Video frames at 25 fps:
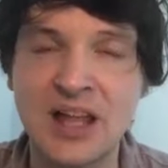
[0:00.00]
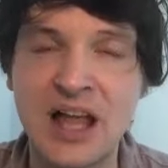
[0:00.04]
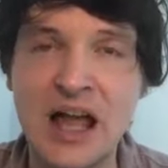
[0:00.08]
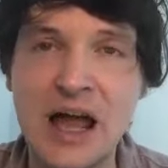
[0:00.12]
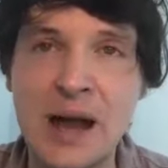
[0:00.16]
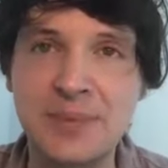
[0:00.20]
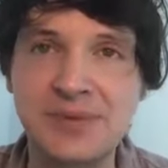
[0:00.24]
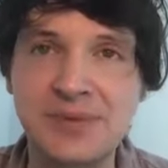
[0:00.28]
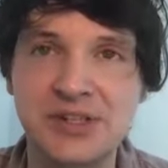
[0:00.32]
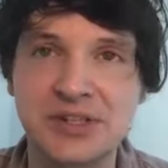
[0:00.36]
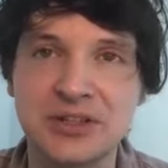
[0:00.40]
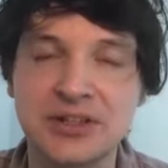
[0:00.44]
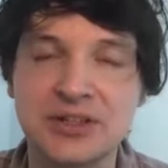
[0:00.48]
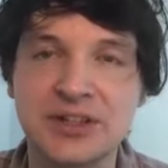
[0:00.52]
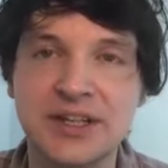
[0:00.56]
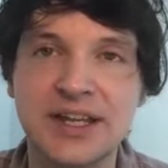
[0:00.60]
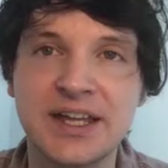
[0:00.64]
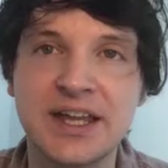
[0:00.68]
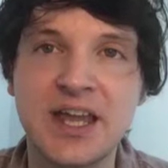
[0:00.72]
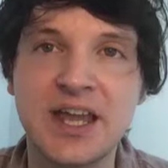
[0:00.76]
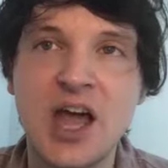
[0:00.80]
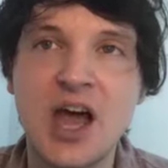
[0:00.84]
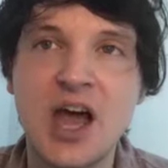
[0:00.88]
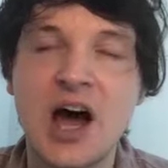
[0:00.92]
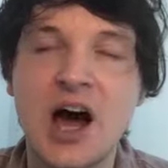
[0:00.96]

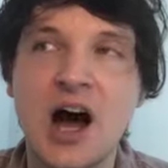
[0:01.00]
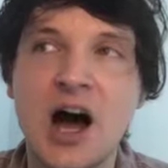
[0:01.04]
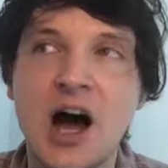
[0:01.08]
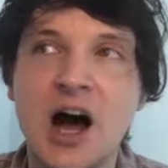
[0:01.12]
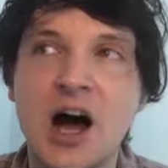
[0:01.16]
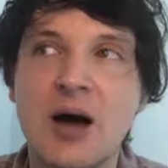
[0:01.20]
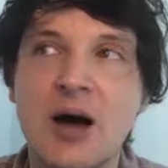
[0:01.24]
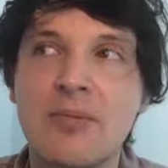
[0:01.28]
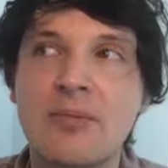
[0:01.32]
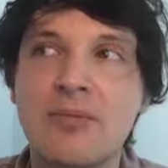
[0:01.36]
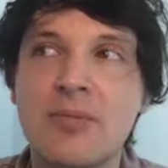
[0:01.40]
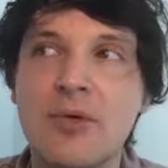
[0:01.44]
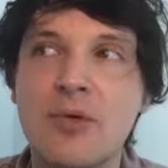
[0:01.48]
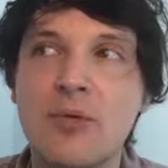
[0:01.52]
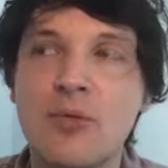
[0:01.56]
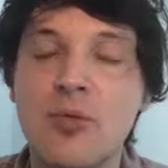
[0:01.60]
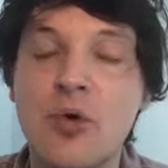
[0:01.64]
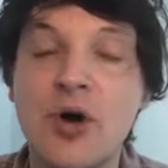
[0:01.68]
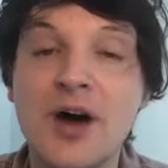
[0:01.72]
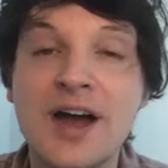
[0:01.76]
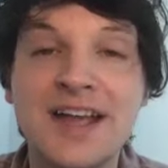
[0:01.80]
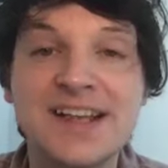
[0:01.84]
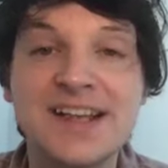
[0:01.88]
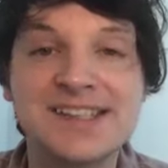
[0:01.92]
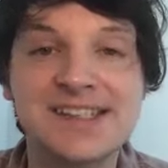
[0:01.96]
absolutely um,
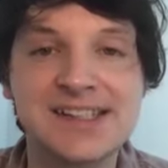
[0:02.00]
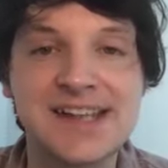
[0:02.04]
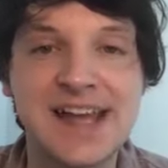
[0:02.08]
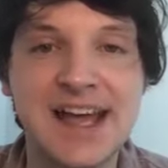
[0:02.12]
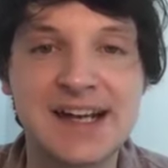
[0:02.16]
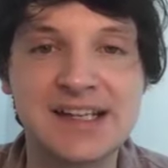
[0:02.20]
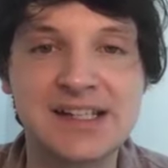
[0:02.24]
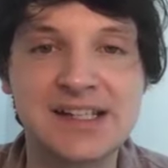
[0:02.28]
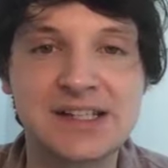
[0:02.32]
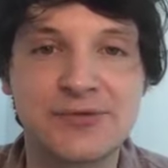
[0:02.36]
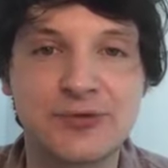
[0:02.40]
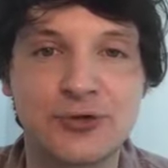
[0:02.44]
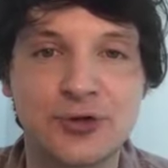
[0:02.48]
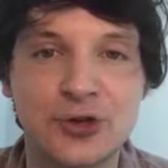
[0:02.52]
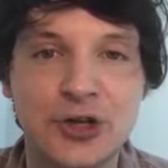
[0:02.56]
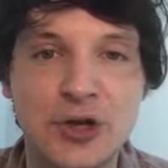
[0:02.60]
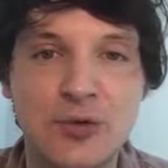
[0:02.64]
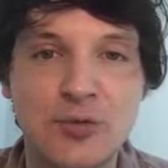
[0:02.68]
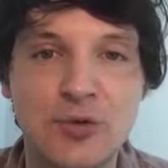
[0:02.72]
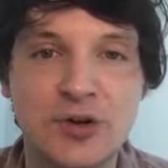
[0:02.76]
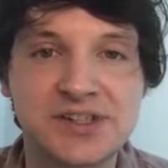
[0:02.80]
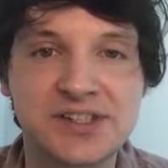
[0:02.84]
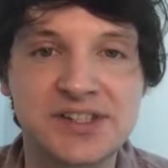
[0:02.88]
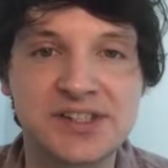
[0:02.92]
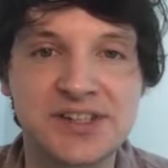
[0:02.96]
what is next for you
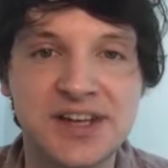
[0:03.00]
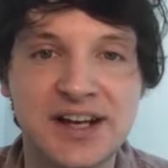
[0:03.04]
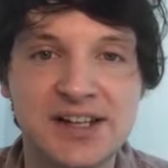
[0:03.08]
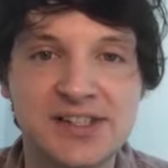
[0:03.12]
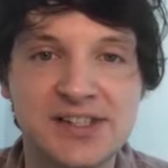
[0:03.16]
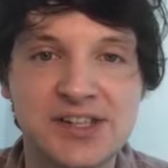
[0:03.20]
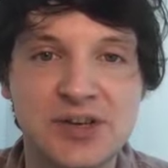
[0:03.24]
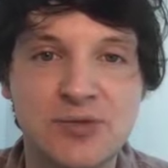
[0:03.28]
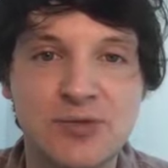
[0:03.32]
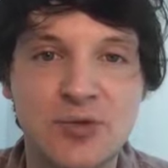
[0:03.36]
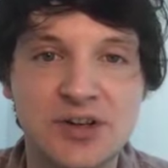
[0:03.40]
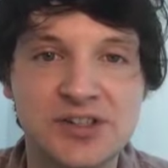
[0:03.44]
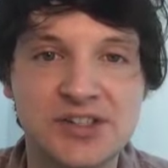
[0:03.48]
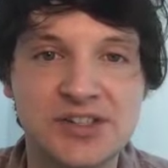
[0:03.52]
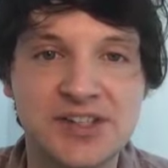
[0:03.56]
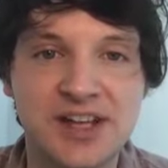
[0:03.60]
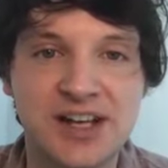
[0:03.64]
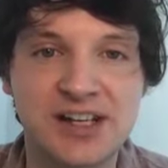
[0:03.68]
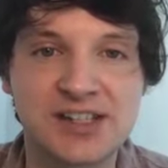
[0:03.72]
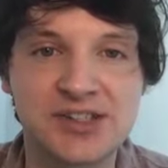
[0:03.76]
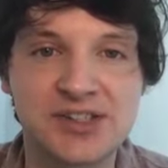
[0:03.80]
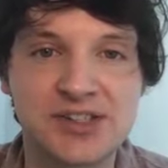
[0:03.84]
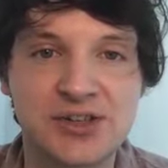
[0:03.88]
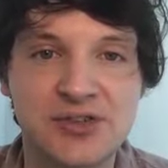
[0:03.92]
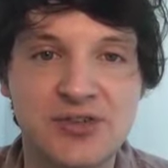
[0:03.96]
what's next what's
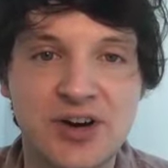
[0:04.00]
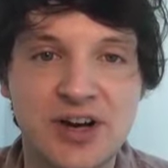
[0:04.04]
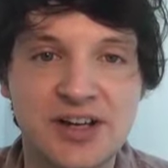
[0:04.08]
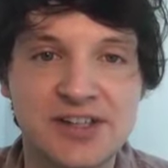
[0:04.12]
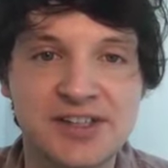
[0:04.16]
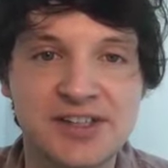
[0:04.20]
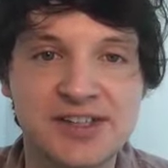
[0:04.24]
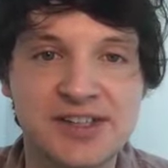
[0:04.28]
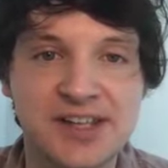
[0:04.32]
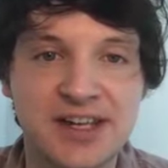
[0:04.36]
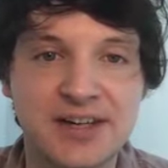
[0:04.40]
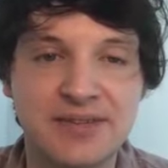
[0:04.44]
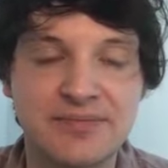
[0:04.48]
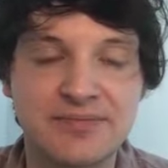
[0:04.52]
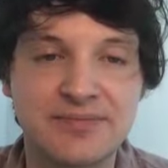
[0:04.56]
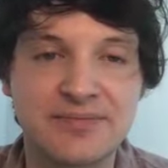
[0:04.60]
next on the horizon zane